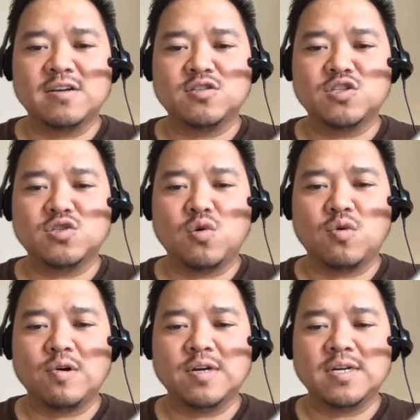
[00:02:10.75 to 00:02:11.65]

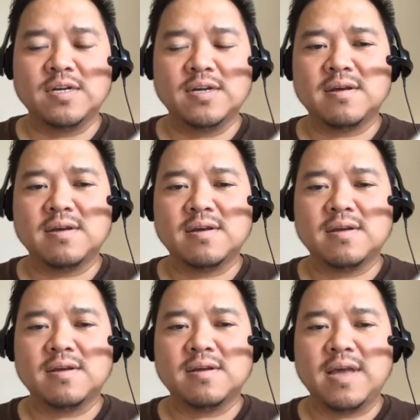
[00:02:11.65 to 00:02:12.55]
stored
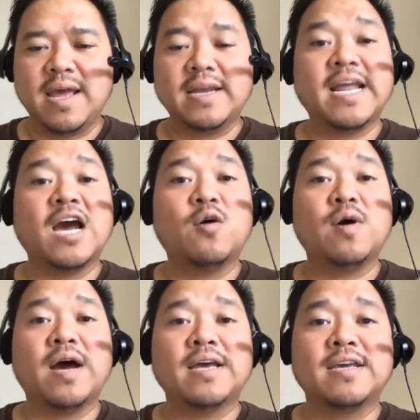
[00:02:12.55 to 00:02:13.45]
and now
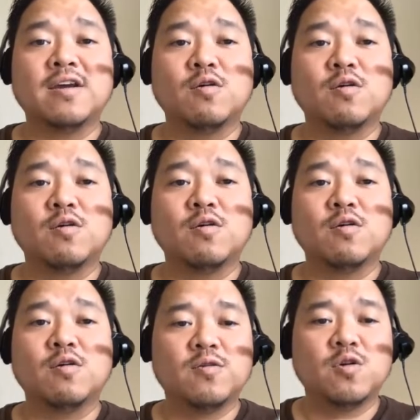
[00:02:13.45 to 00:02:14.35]
I can go live.